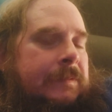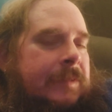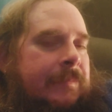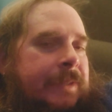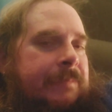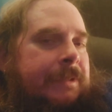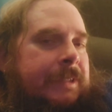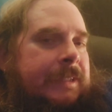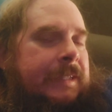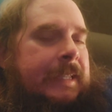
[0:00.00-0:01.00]
some people
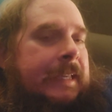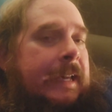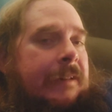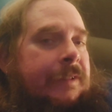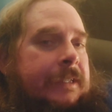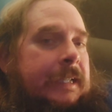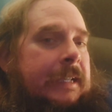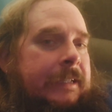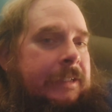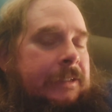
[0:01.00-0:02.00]
could take half a
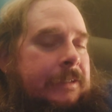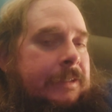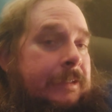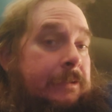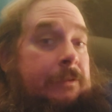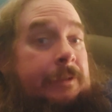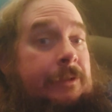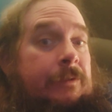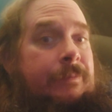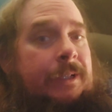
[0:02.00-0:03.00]
Tylenol and say, oh, it
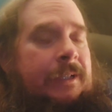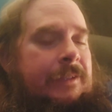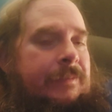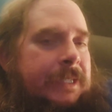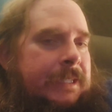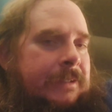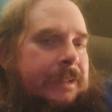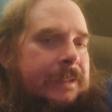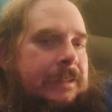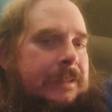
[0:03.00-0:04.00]
don't bother me or
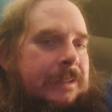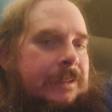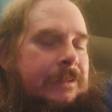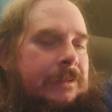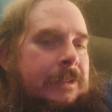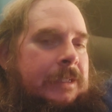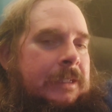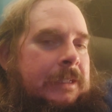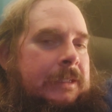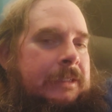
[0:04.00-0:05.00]
nothing. So,
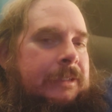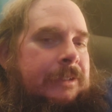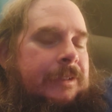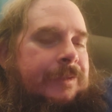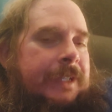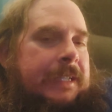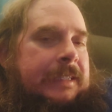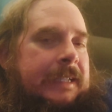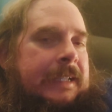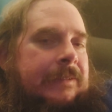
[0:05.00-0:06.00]
the fact
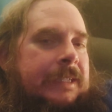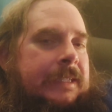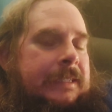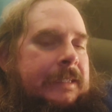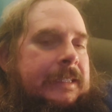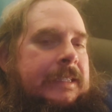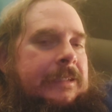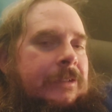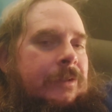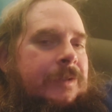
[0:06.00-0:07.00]
that I haven't hit the key
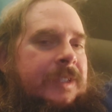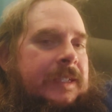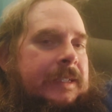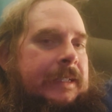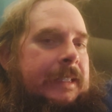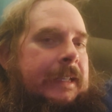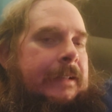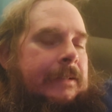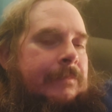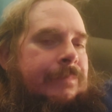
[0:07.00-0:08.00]
dose yet, I
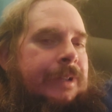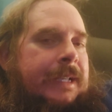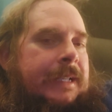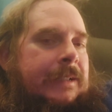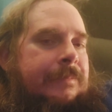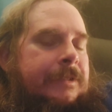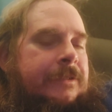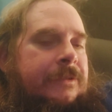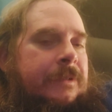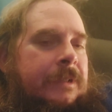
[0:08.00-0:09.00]
can't brag up
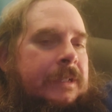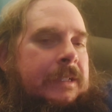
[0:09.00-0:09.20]
too